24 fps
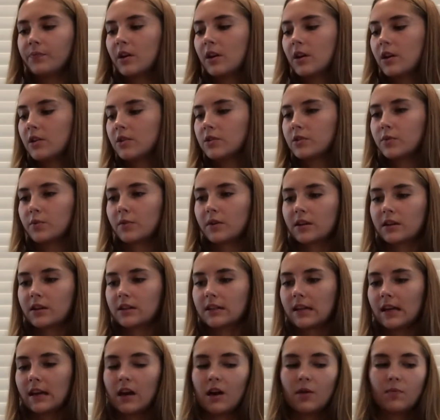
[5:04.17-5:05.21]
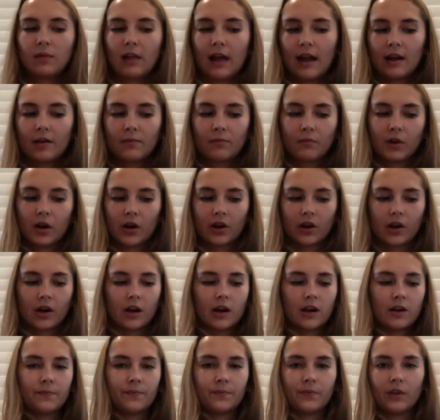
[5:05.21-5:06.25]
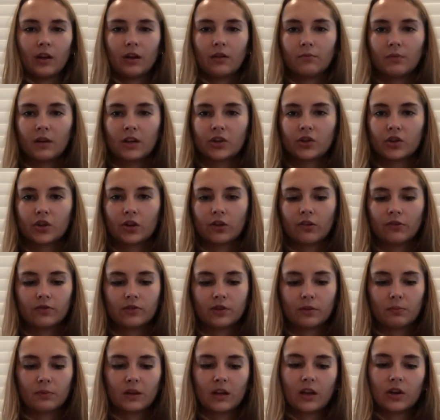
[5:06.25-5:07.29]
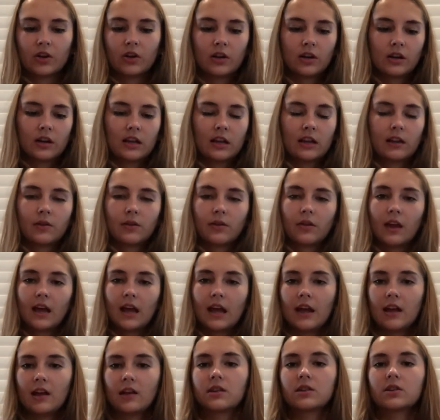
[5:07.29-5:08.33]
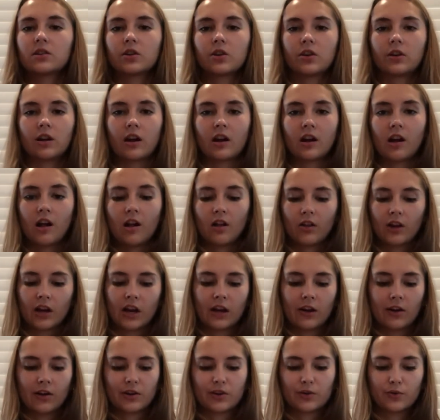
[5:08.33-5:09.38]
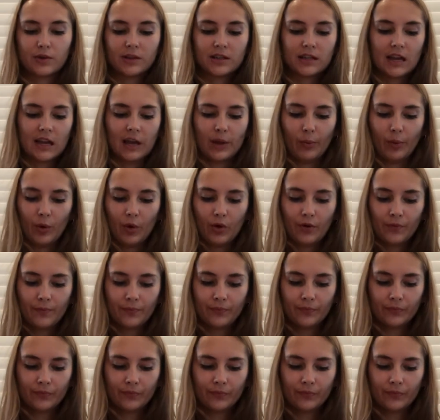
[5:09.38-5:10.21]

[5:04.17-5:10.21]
So we're gonna take our black marker and make sure you have something underneath it so you're not coloring onto a table.